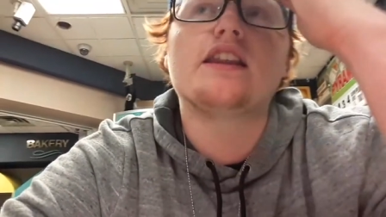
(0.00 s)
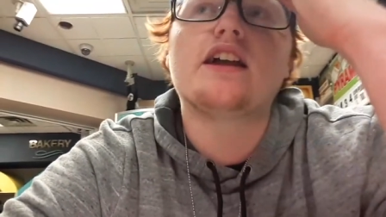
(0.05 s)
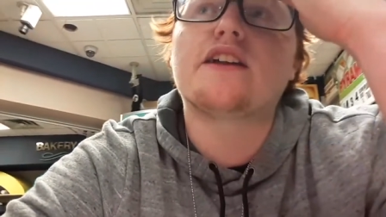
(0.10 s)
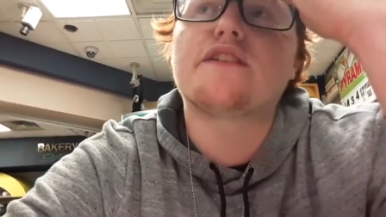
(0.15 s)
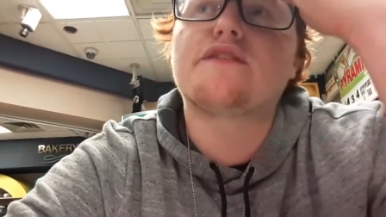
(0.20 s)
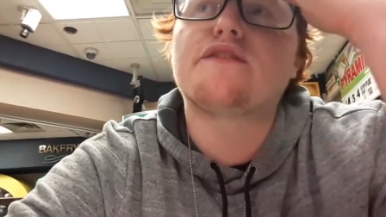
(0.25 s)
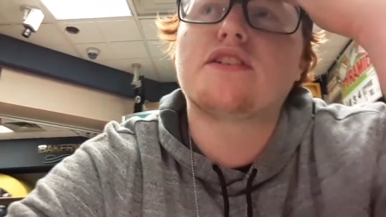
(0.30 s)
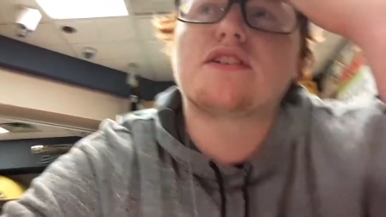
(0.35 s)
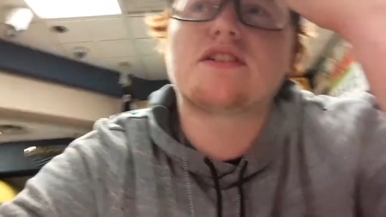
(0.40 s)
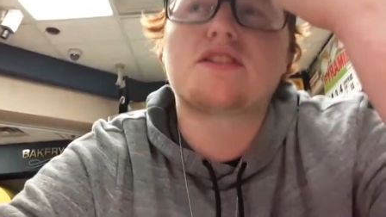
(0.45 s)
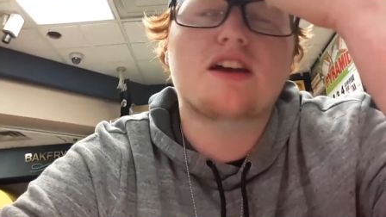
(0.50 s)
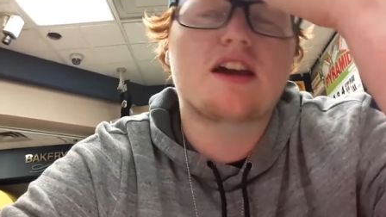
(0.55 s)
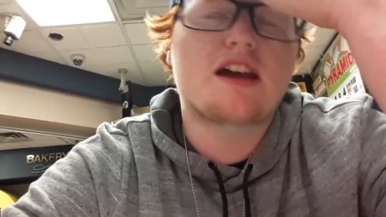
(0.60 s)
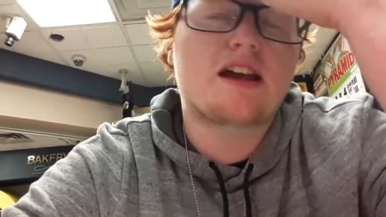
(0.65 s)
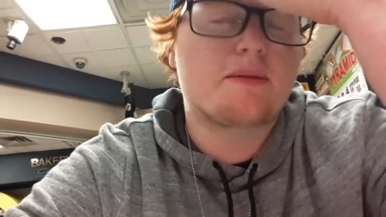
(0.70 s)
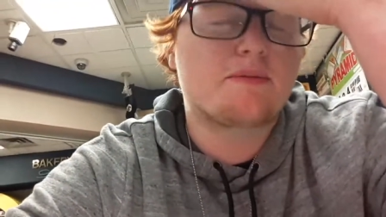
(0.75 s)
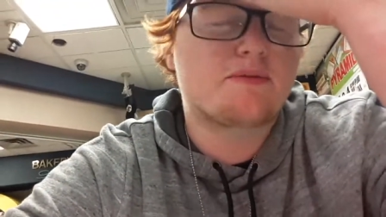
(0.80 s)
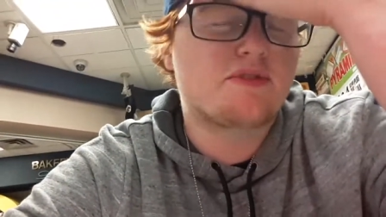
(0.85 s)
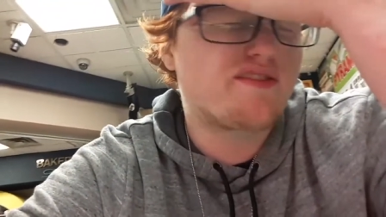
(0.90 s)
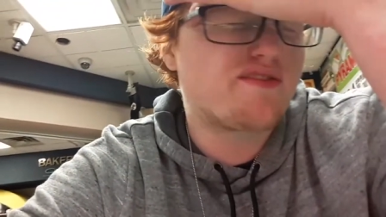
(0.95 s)
a lot of fun
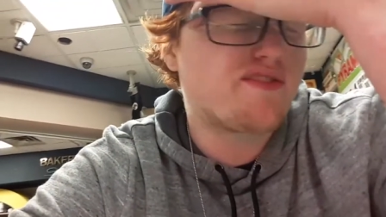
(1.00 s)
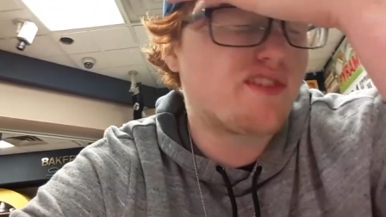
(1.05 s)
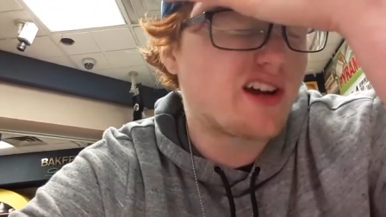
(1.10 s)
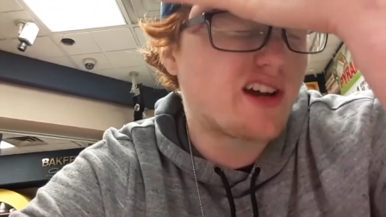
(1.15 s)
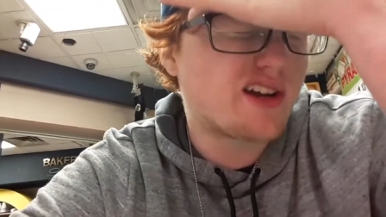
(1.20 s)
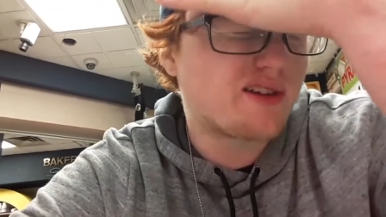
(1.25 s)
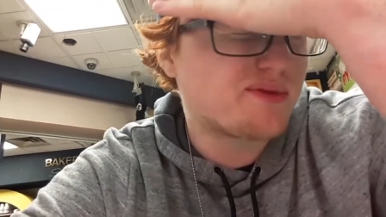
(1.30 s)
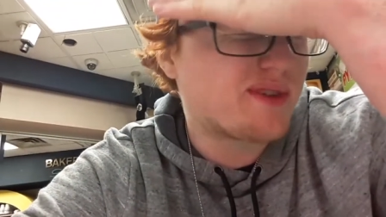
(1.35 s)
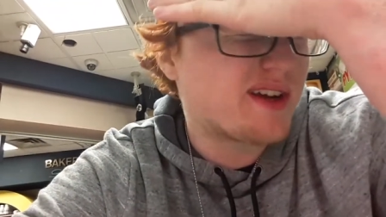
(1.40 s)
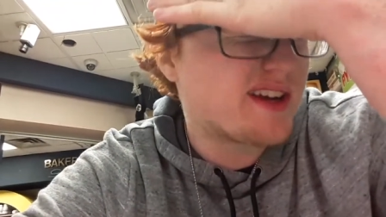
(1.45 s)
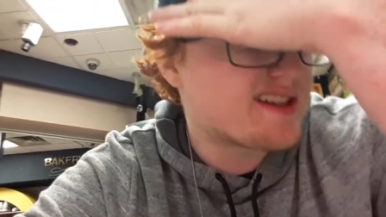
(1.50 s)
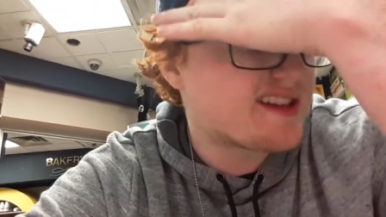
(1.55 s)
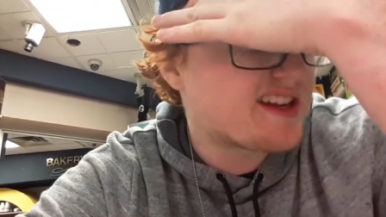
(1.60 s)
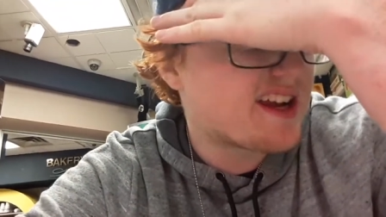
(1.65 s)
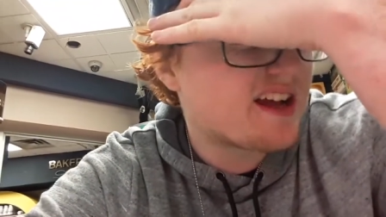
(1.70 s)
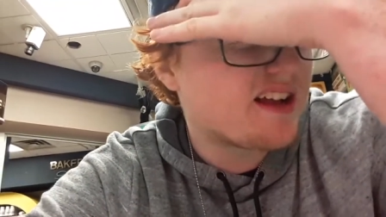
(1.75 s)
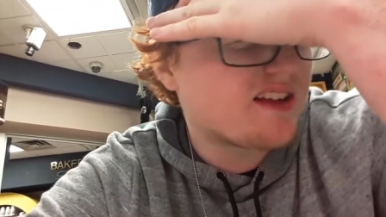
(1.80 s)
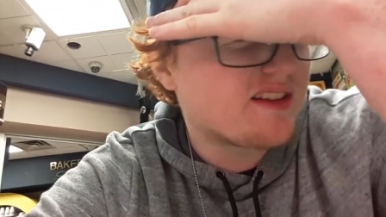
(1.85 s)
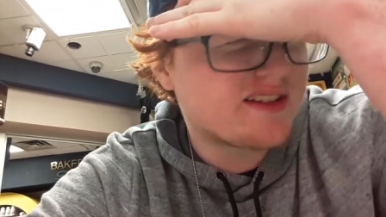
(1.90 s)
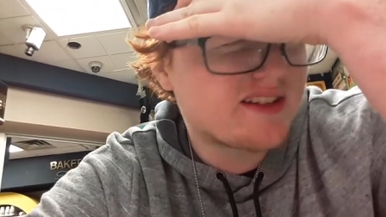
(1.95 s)
times. He fucking raised
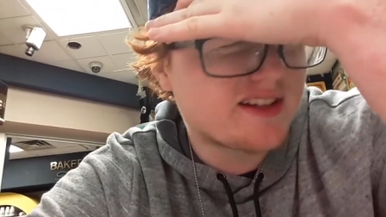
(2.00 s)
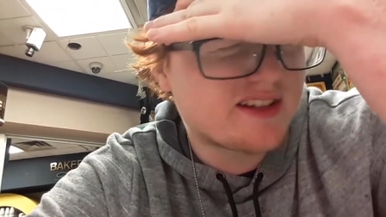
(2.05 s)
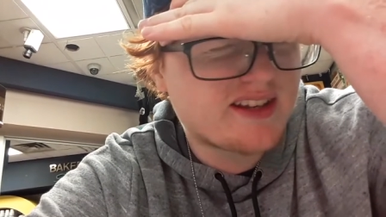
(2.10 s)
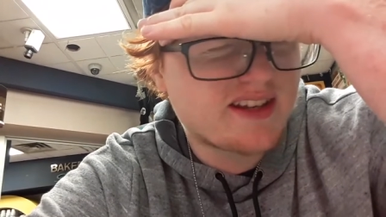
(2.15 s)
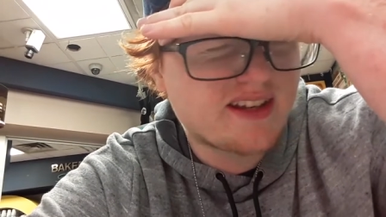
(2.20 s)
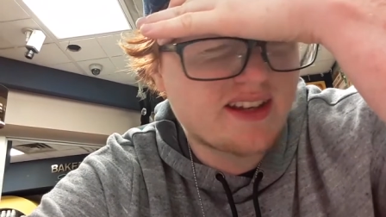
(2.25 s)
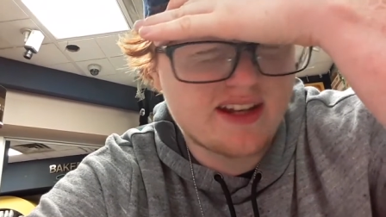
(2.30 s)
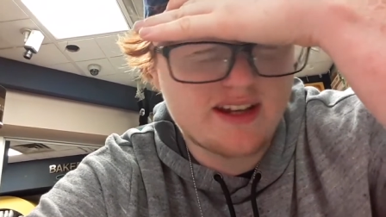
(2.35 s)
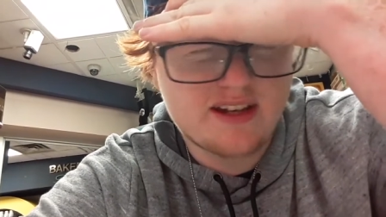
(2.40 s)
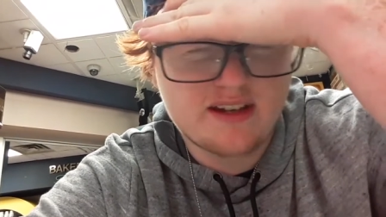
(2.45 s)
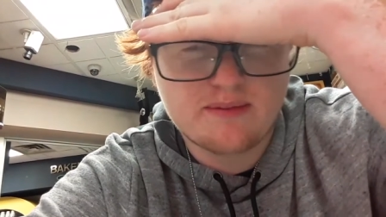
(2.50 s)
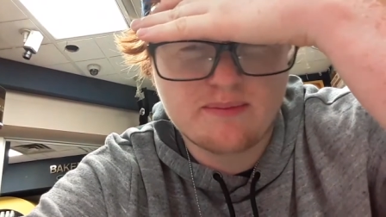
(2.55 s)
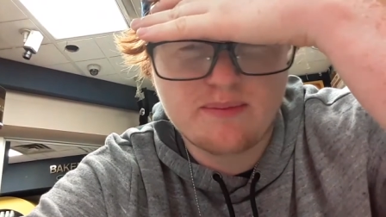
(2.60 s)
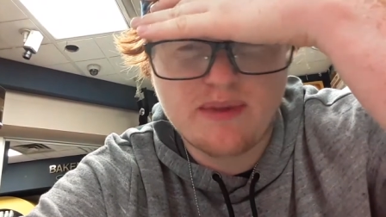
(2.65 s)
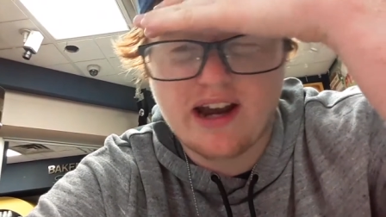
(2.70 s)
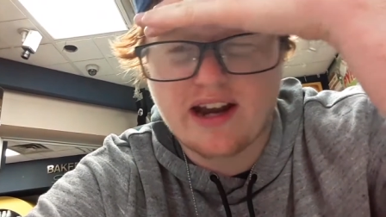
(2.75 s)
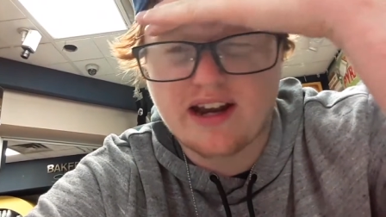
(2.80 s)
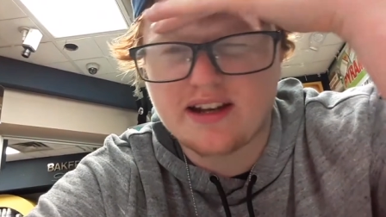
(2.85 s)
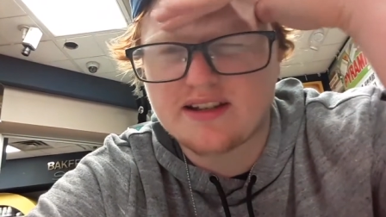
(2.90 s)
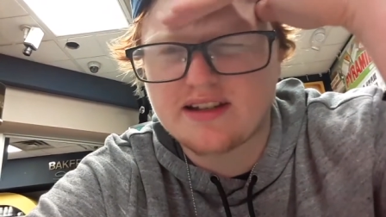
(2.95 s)
hell in, in
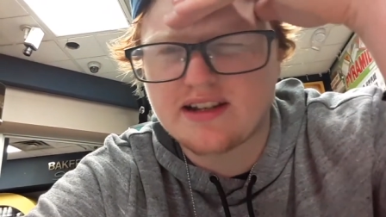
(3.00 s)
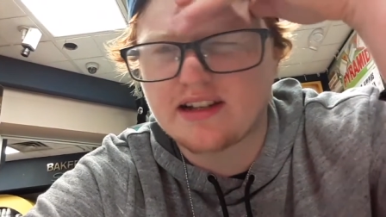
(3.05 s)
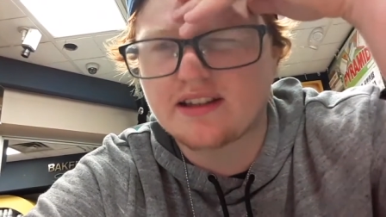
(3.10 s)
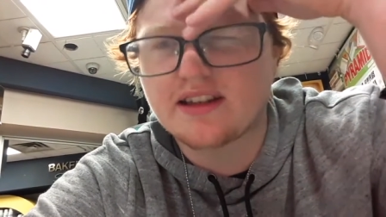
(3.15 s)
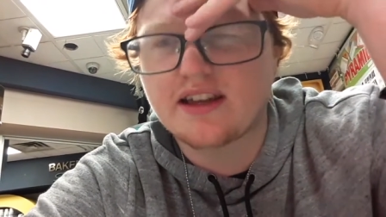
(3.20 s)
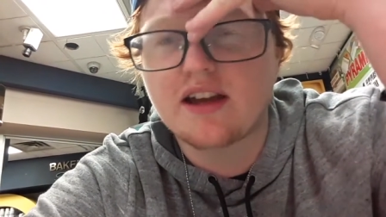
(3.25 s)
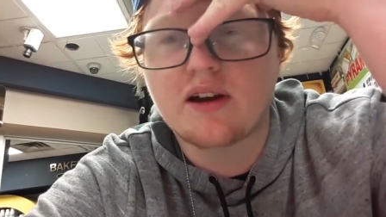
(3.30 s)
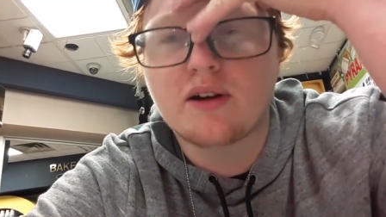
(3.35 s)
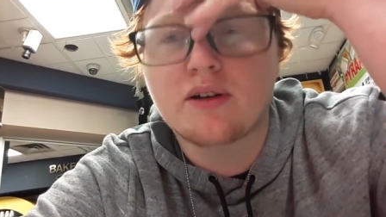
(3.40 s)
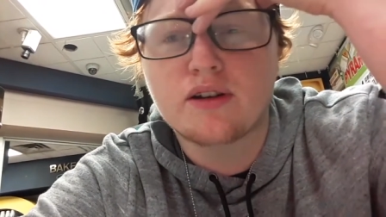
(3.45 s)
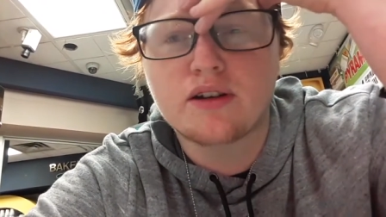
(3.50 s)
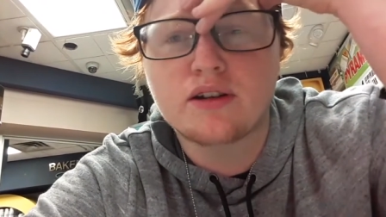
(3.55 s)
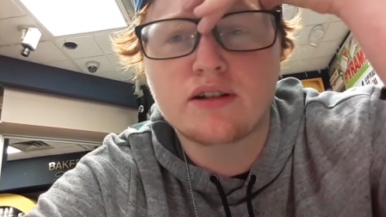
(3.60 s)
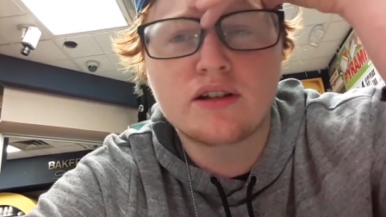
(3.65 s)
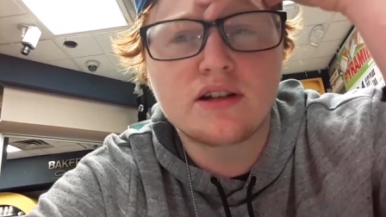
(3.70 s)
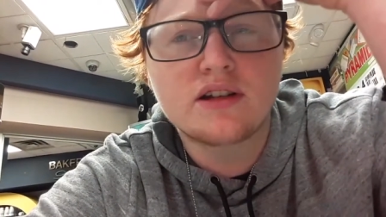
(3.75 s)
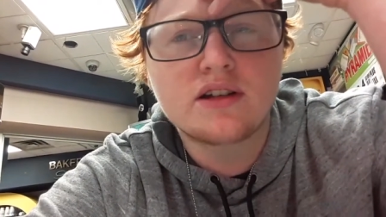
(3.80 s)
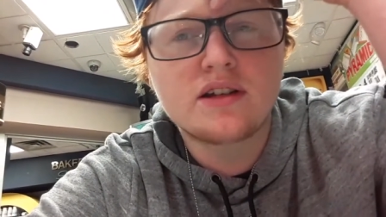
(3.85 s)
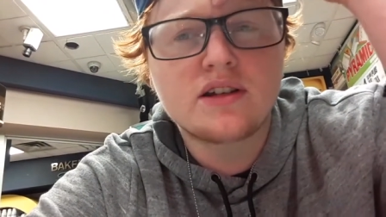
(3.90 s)
back in South Dakota